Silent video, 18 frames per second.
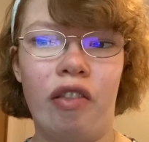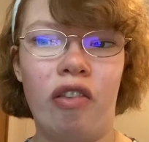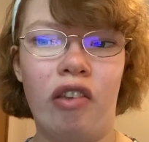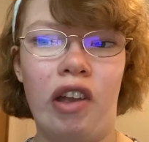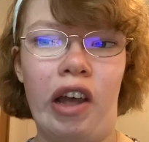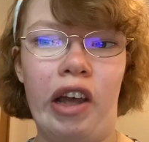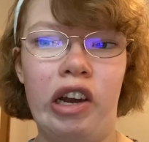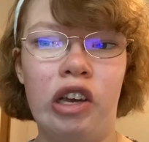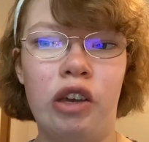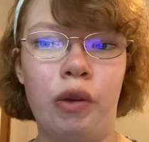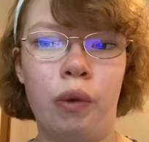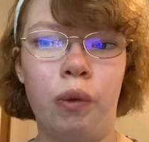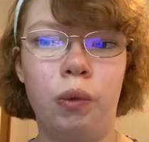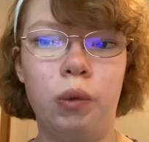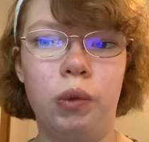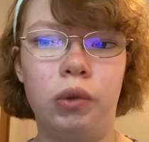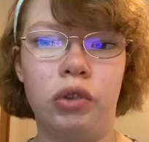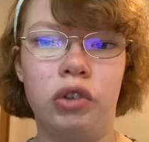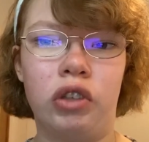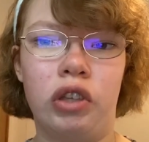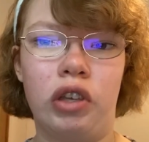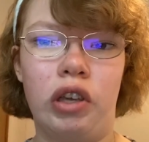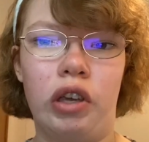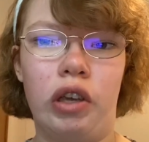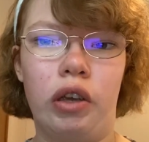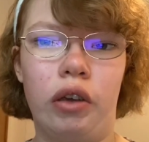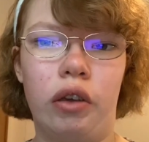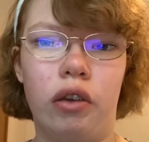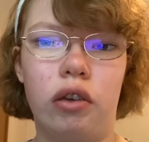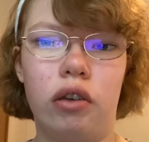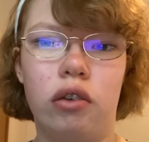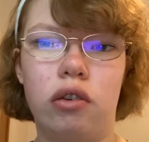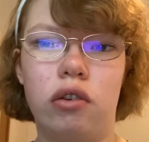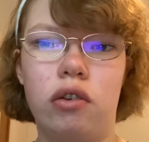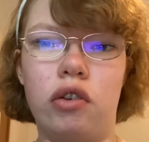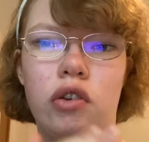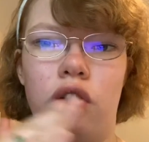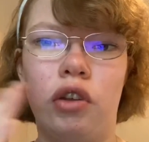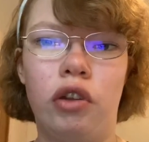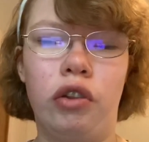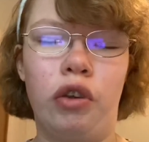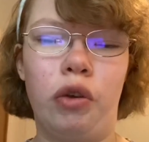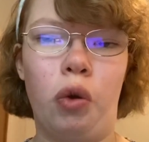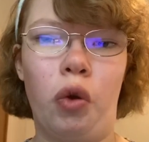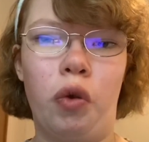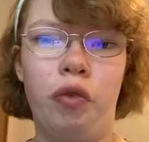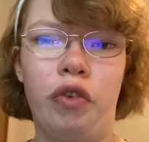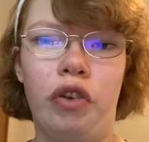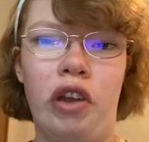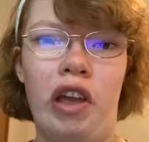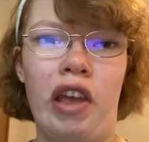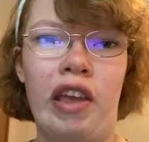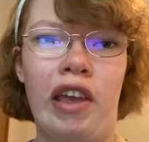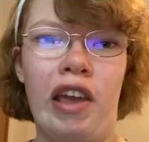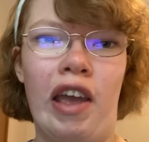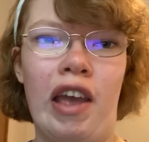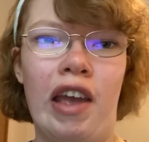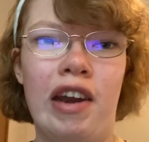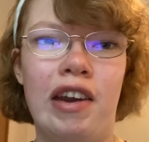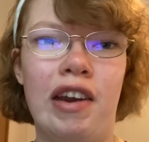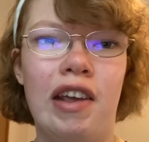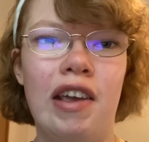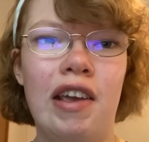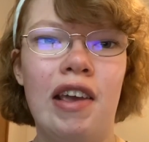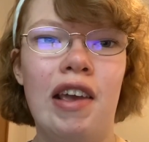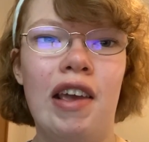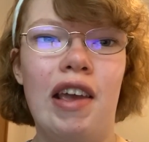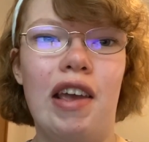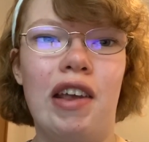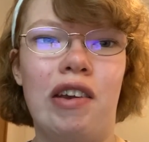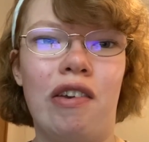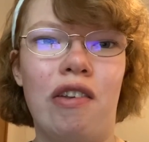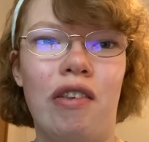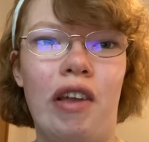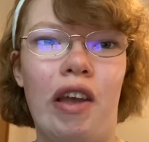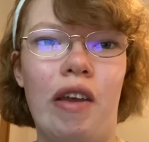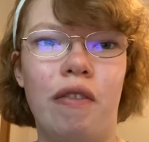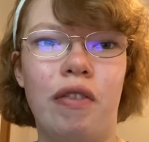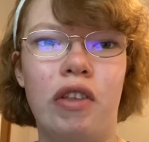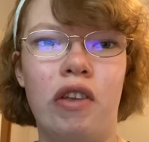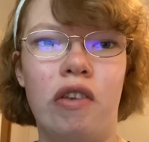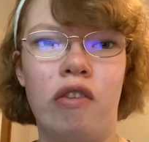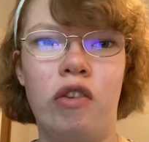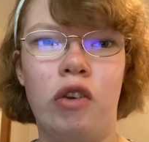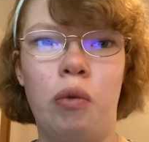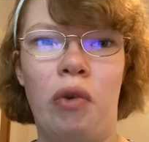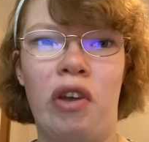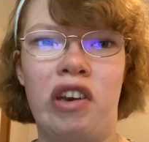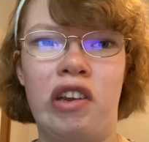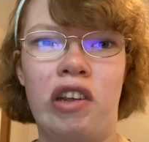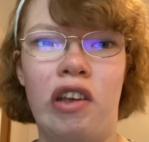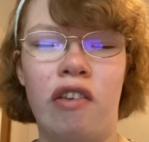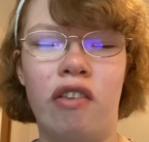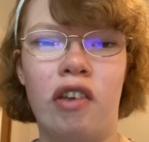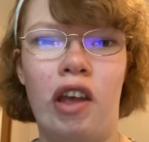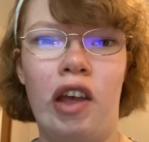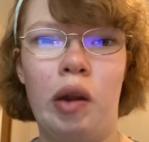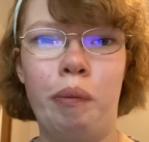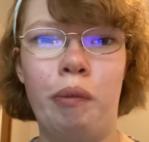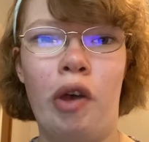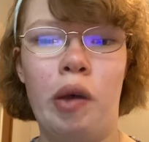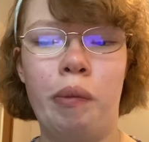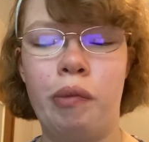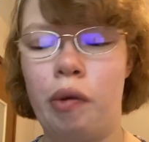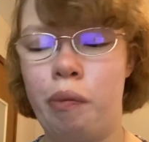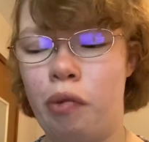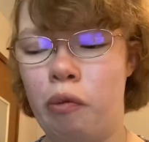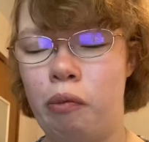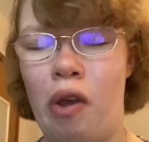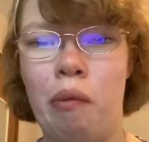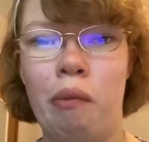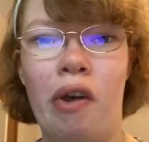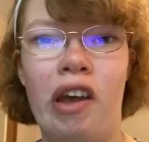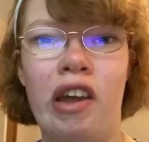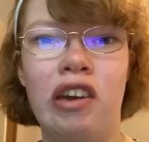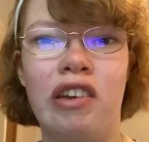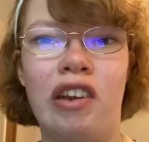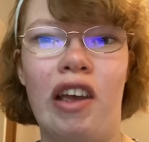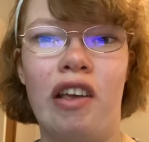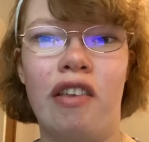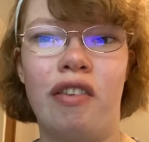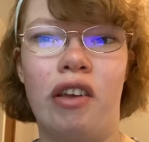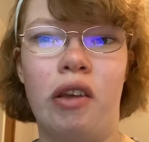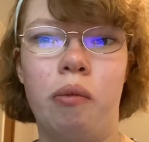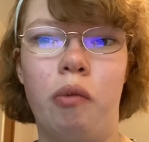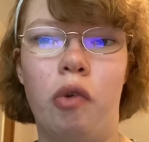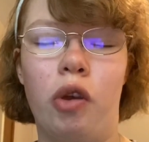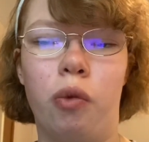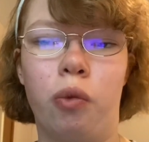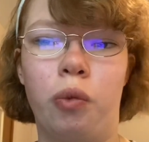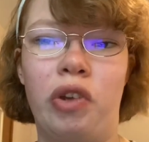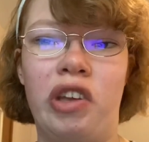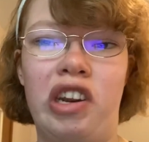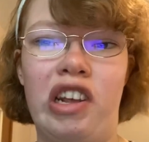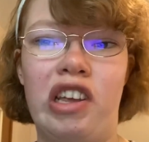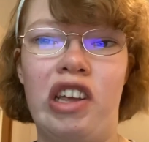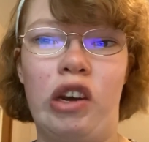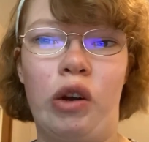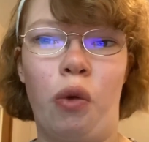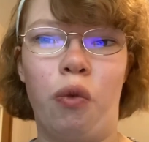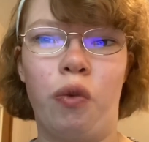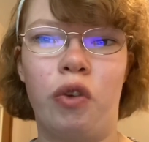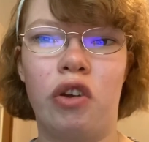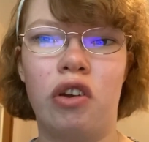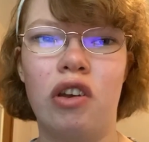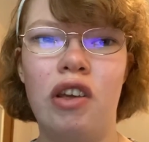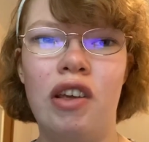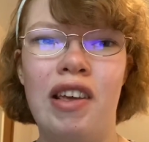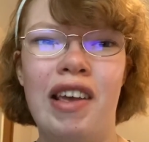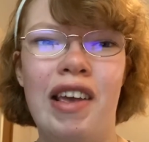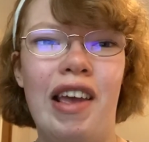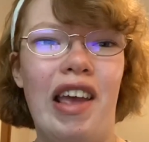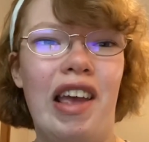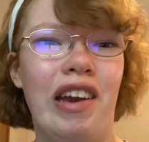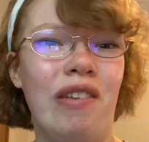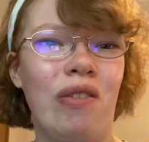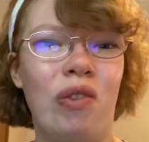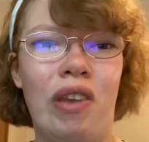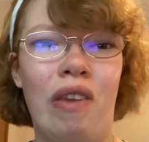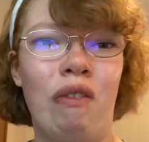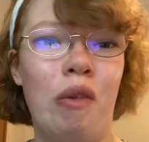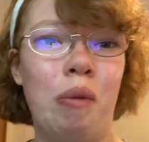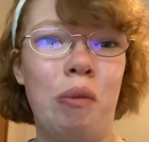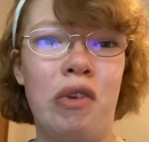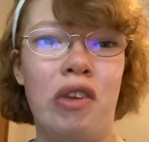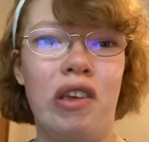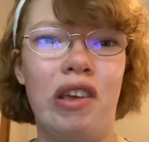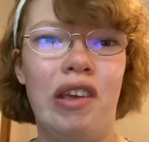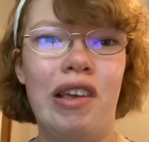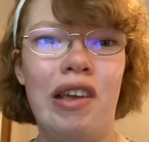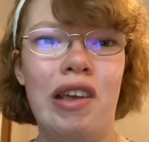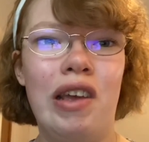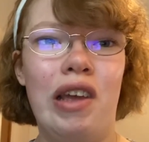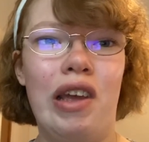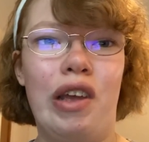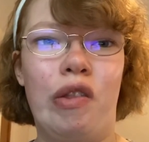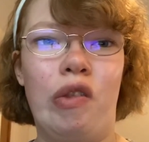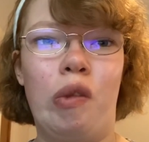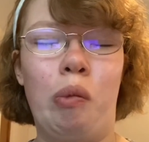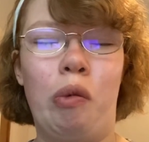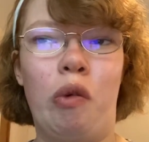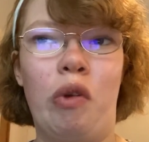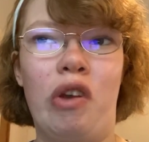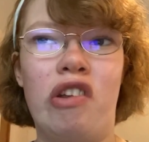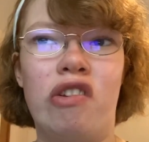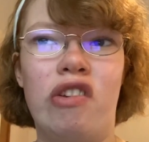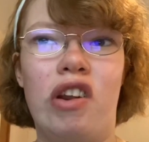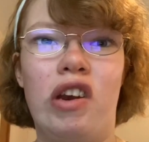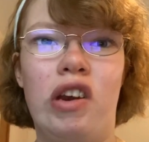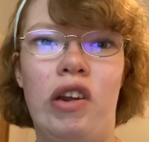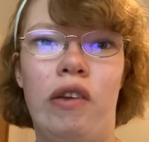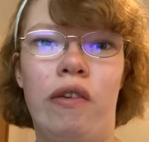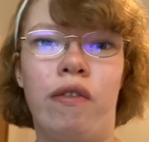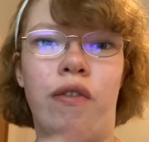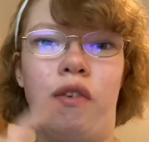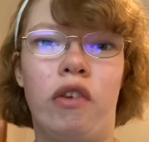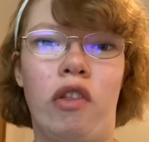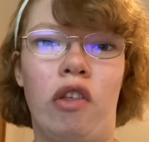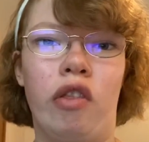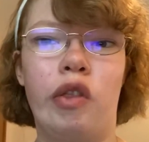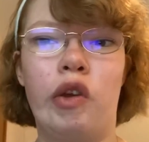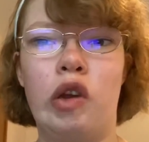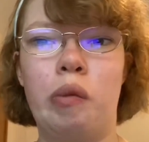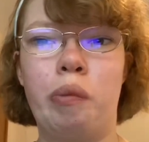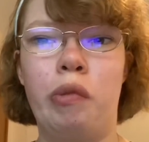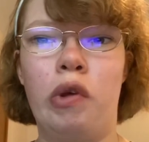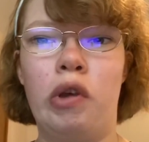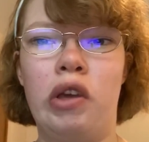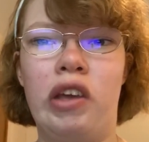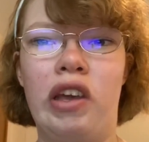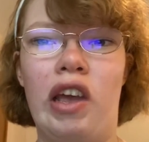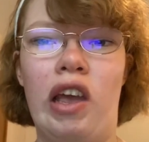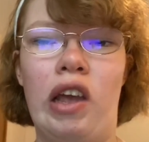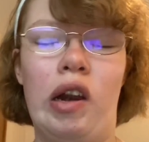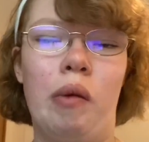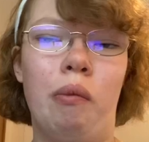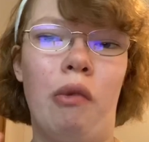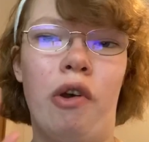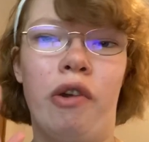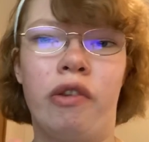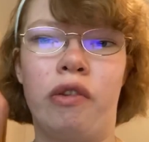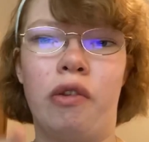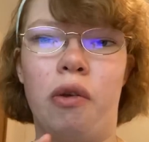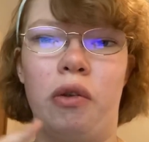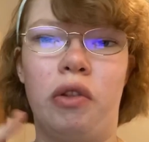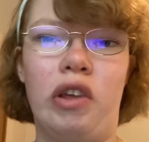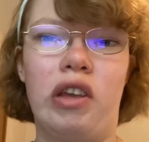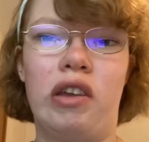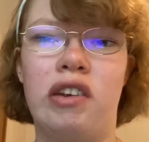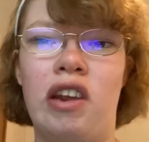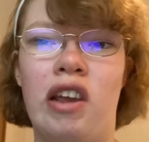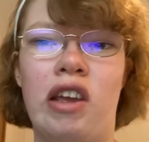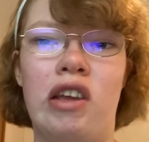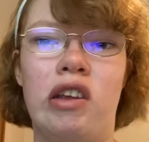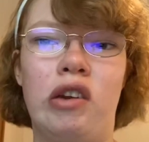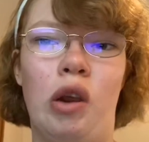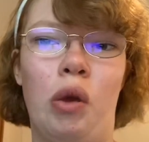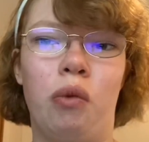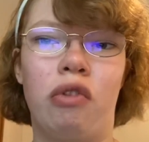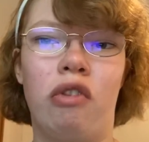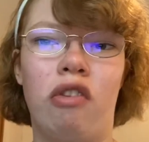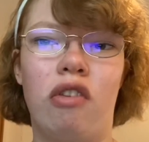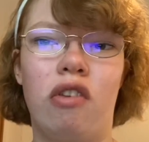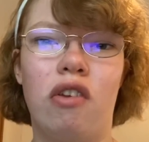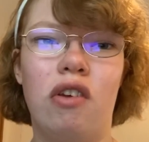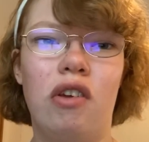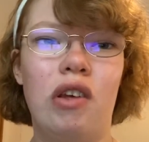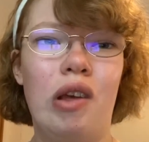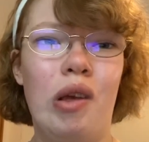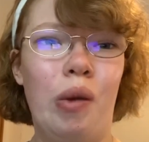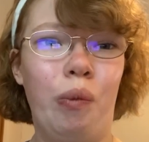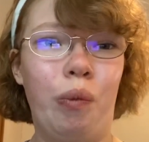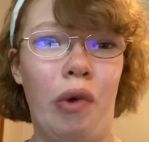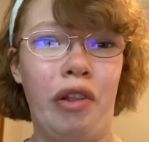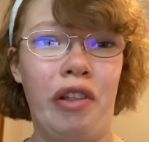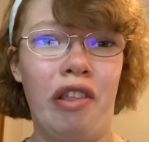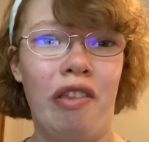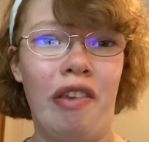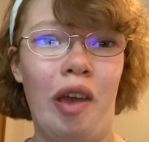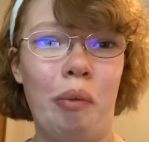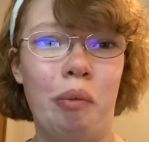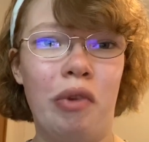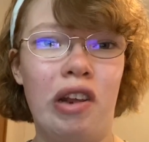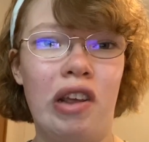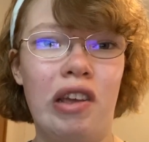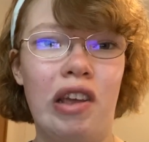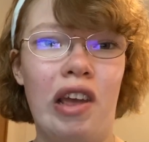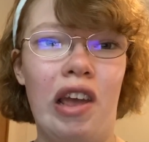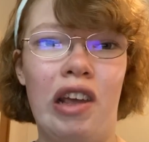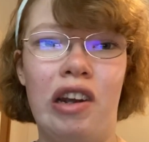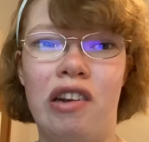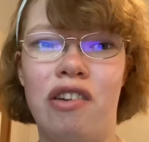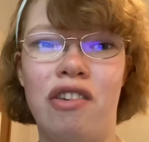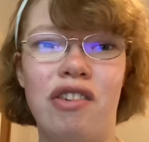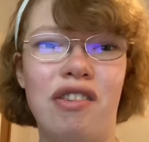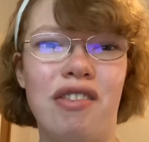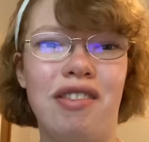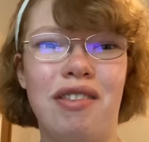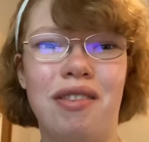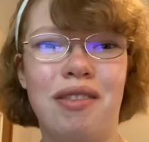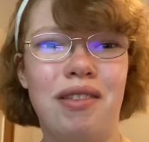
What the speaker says: kind of cool to look over it again and just have these new ideas kind of pop up in my mind as I'm reading it over, and it's giving me inspiration for the third book, and I'm also like taking notes while that's happening, and it's just